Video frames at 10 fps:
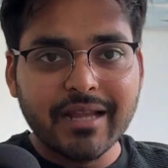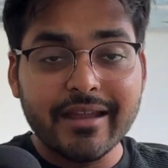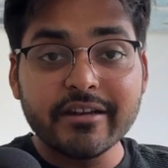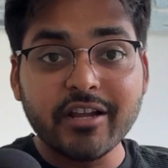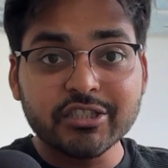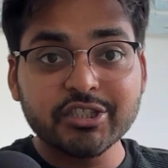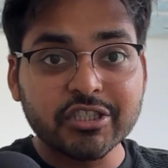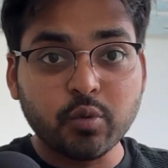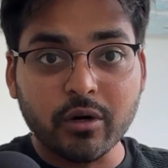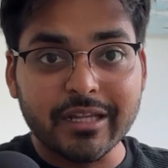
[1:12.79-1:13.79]
And it doesn't
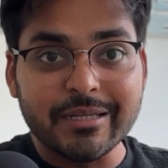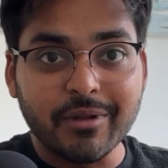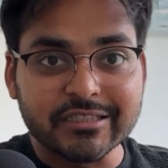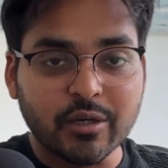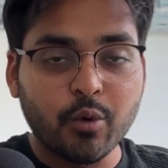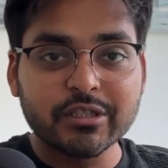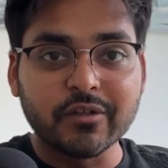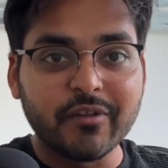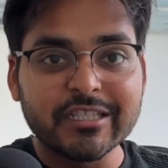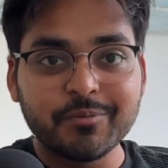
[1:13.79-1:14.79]
just work on emails, it works on
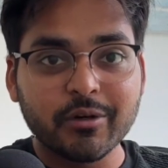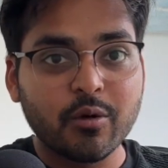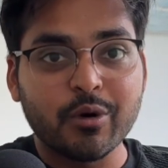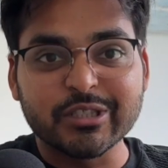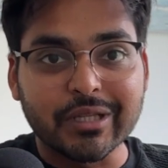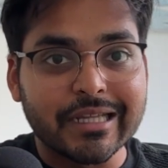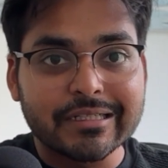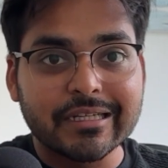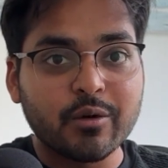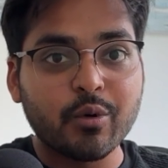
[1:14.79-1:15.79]
Facebook, it works on
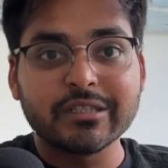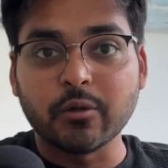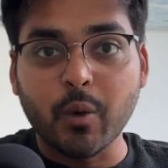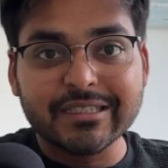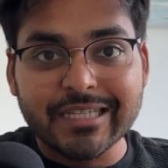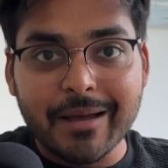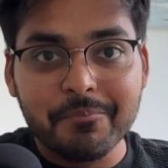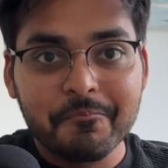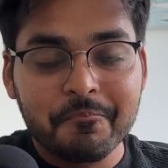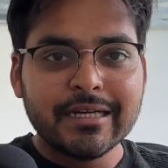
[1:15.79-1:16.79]
LinkedIn, it works on WhatsApp.